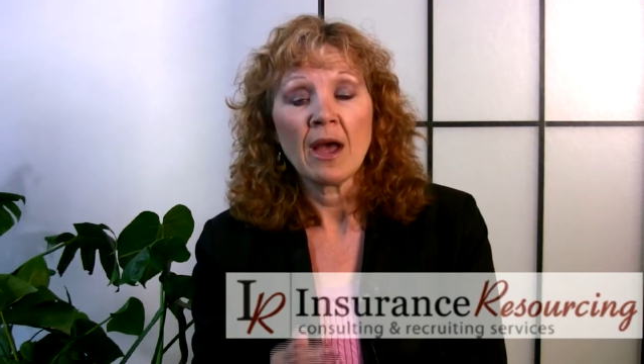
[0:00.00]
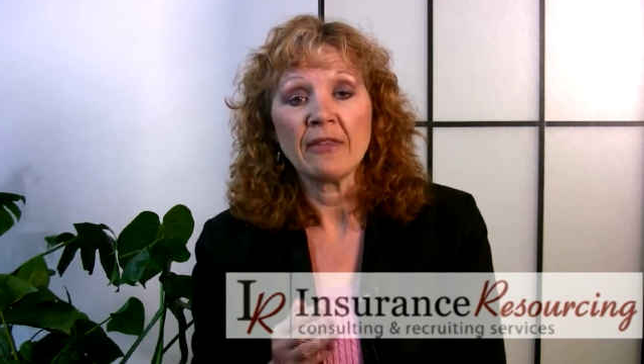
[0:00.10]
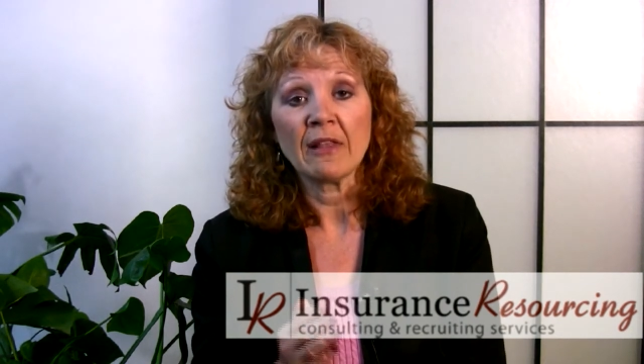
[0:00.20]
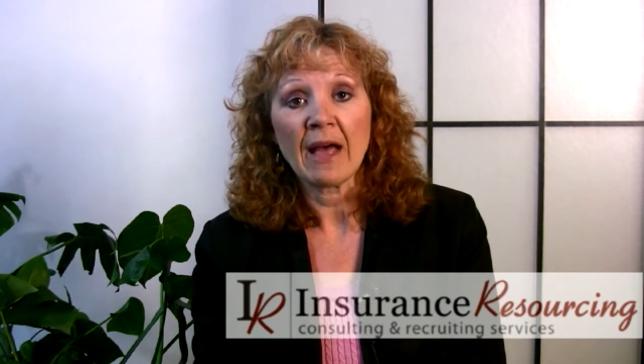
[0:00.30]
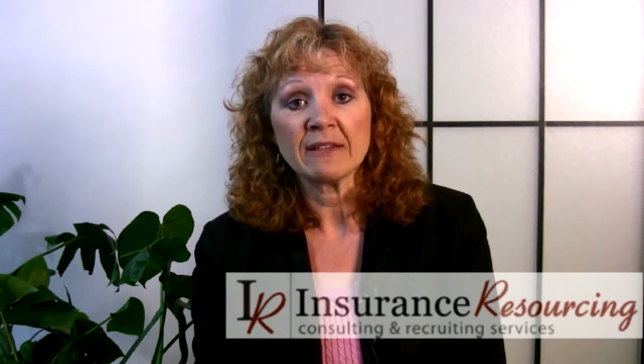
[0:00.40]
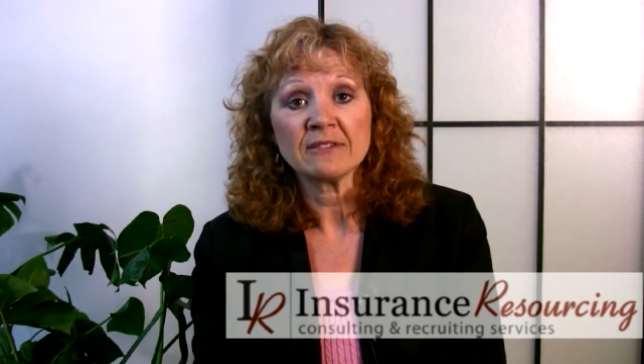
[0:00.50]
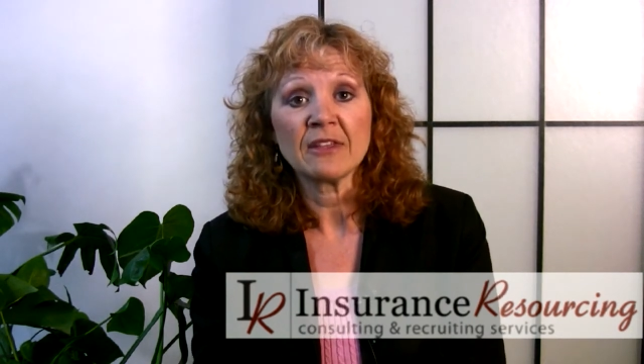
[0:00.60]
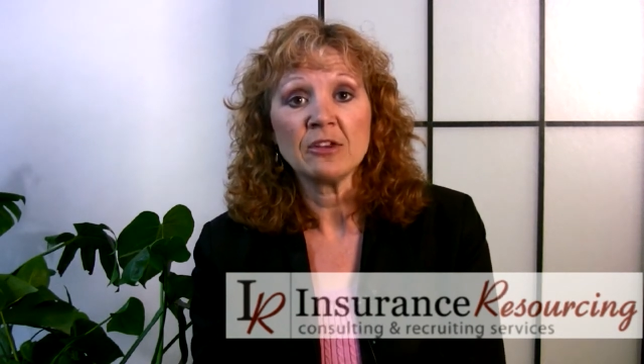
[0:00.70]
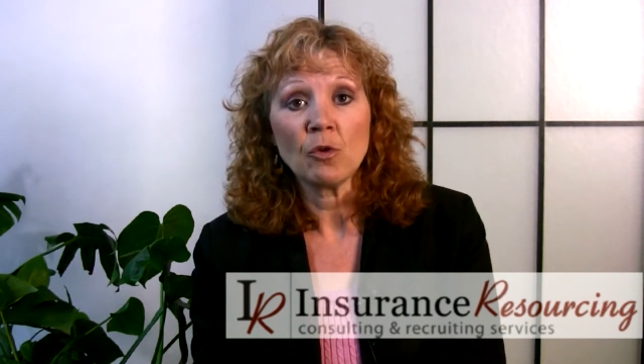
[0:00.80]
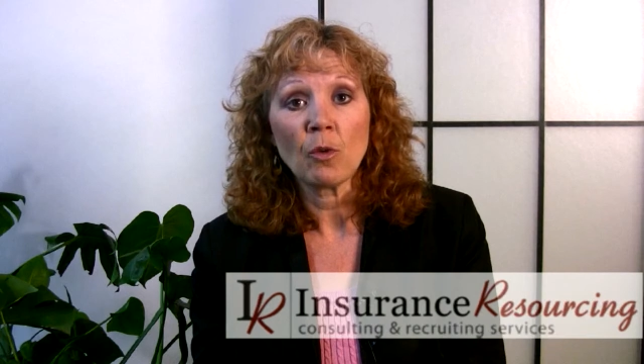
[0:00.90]
And the last
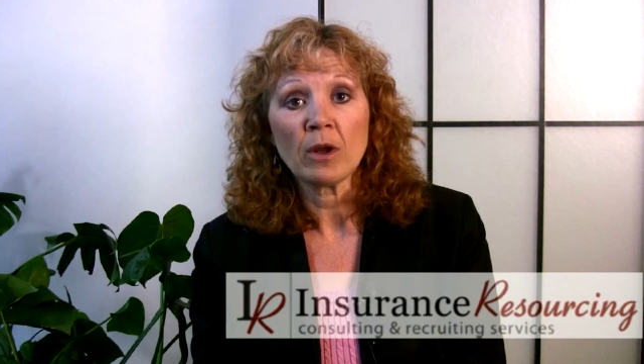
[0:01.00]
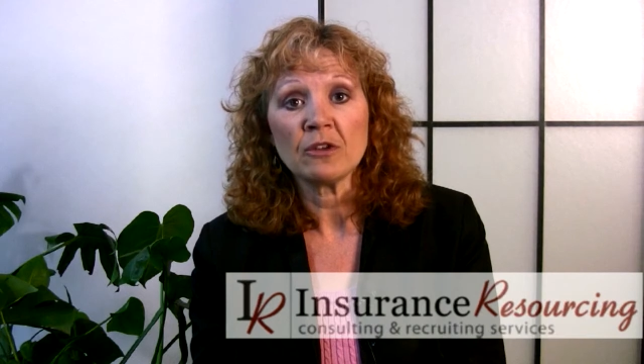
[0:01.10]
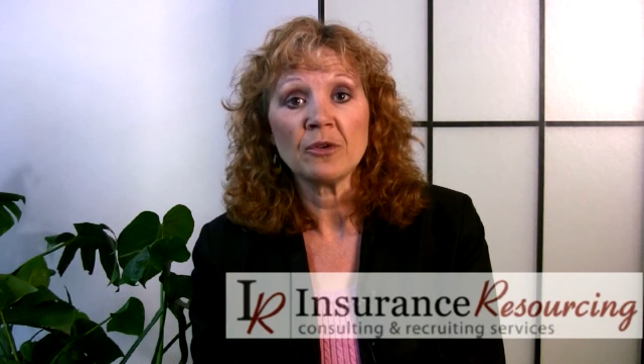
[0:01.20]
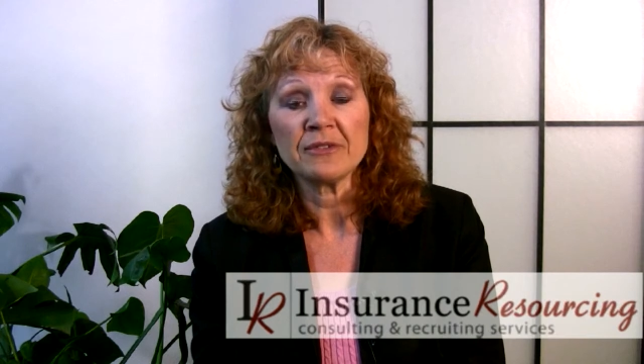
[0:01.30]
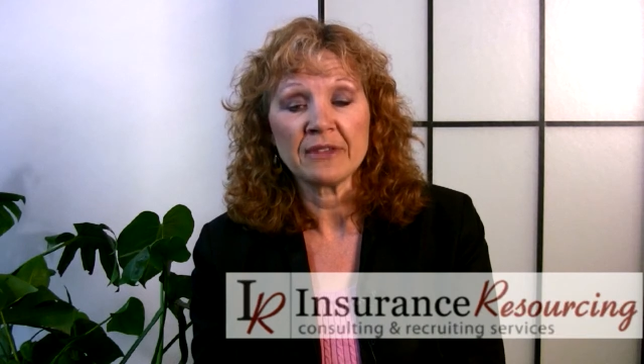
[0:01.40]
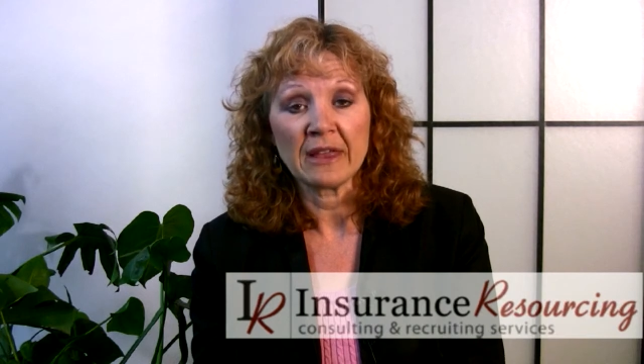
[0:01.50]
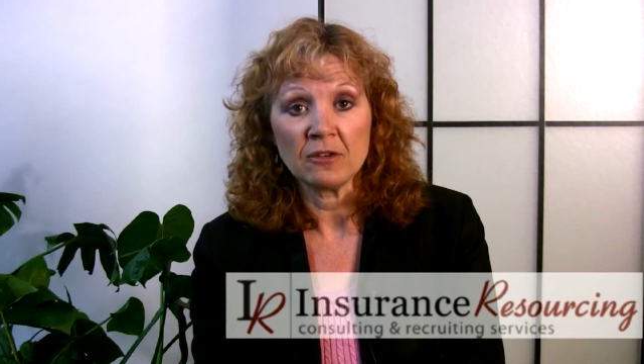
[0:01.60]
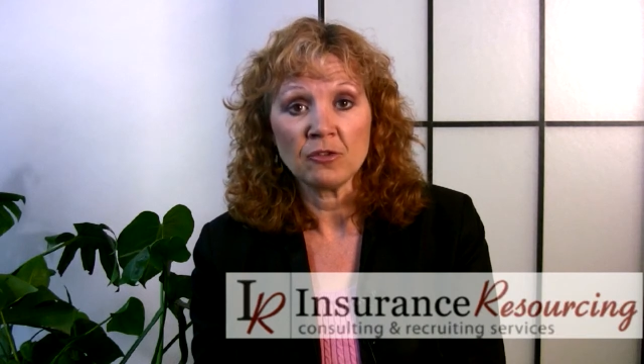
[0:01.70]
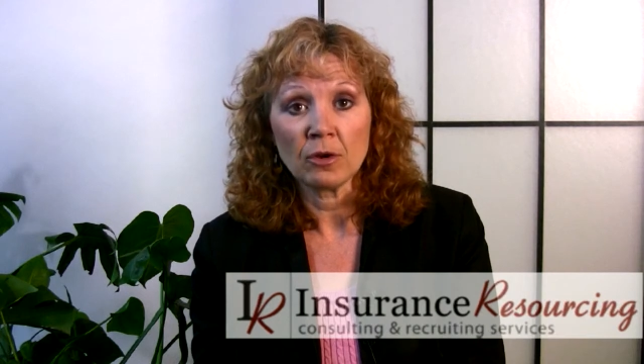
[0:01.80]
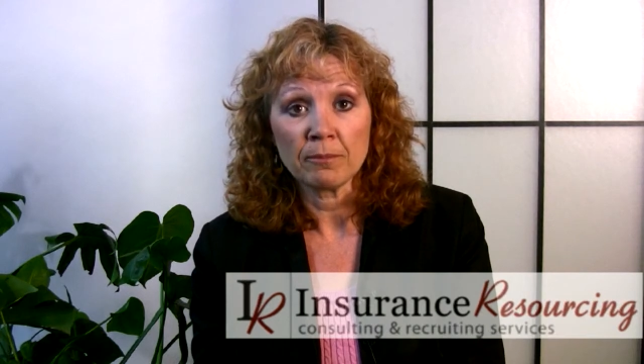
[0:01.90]
thing you want to do is get
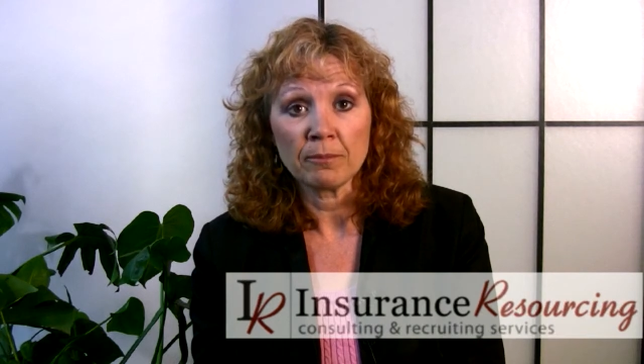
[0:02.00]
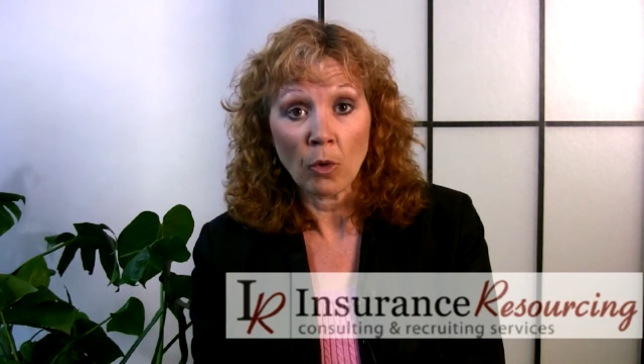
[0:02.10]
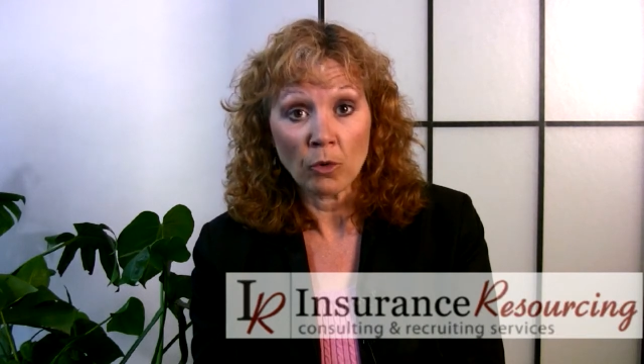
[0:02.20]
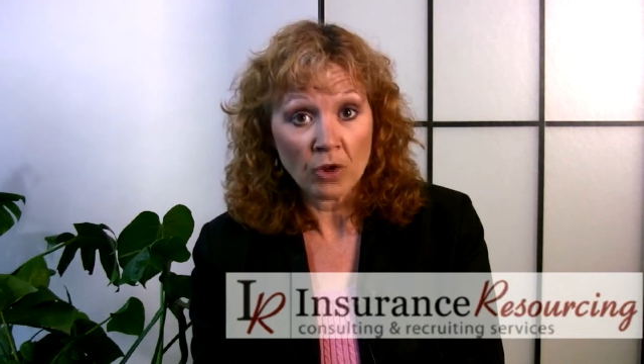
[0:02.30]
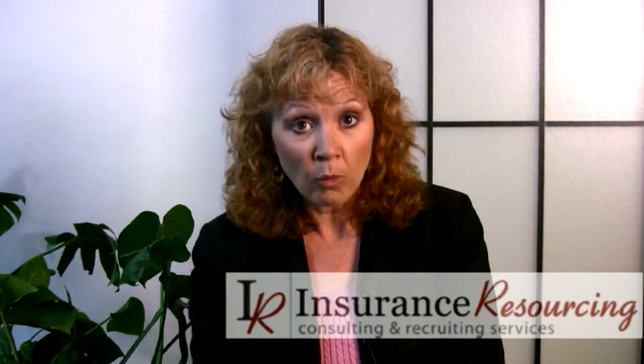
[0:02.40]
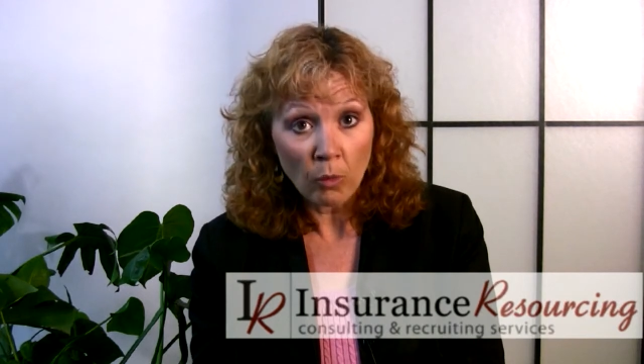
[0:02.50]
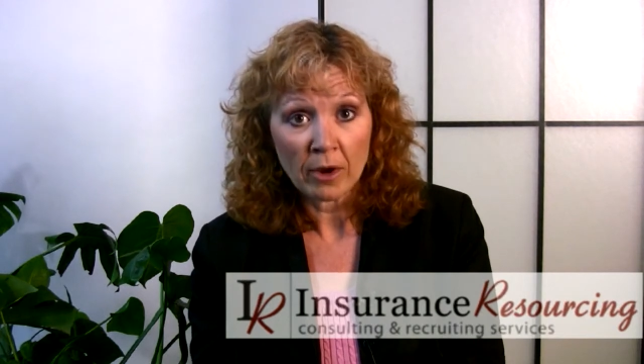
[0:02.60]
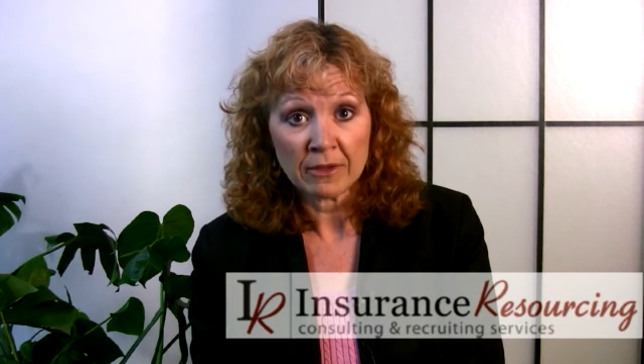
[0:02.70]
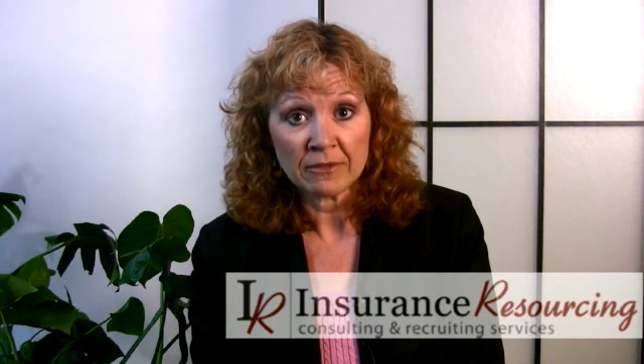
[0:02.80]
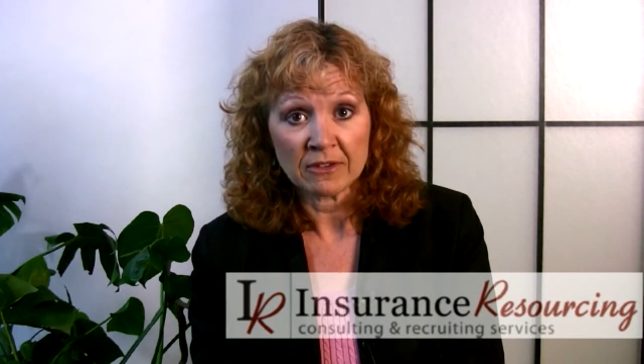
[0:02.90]
into a
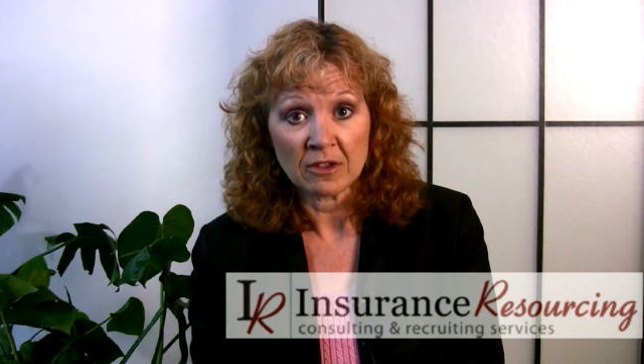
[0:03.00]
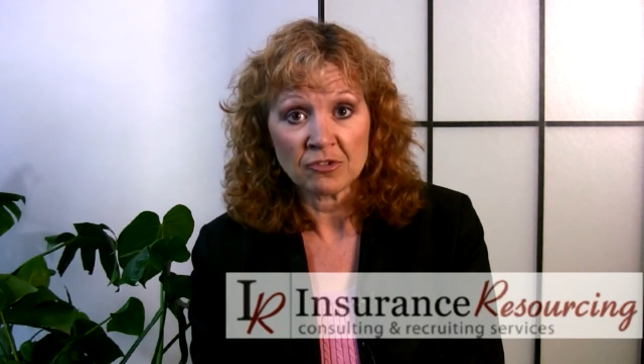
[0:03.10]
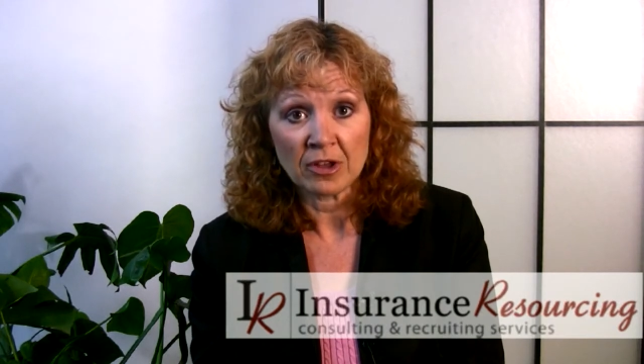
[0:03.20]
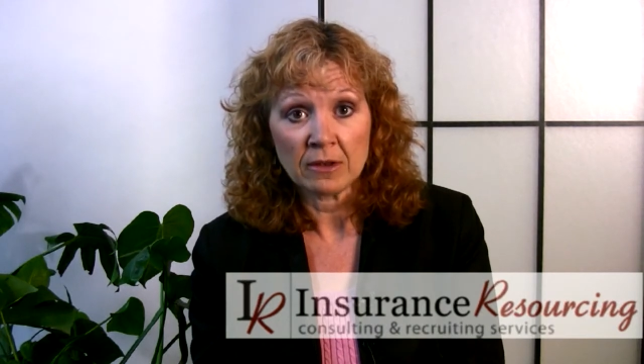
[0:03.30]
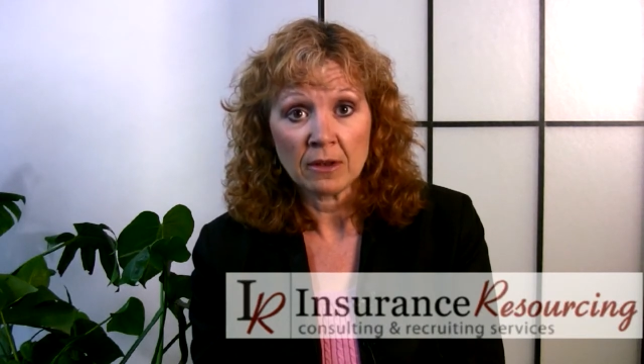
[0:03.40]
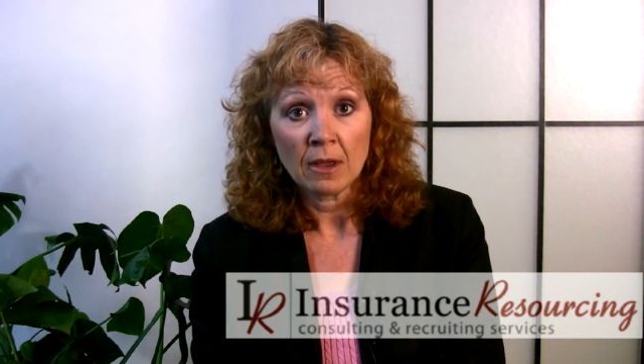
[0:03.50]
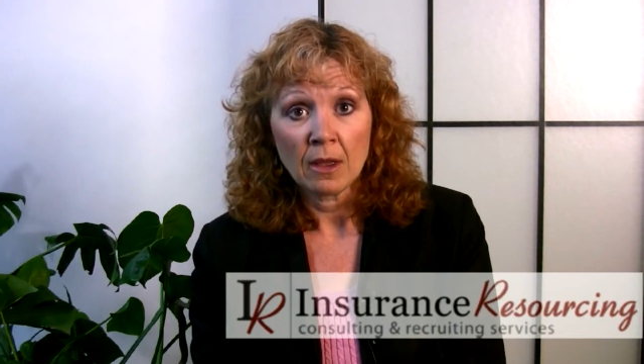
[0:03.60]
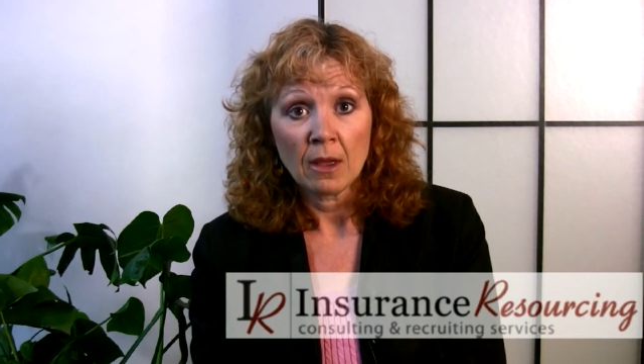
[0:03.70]
go-nowhere position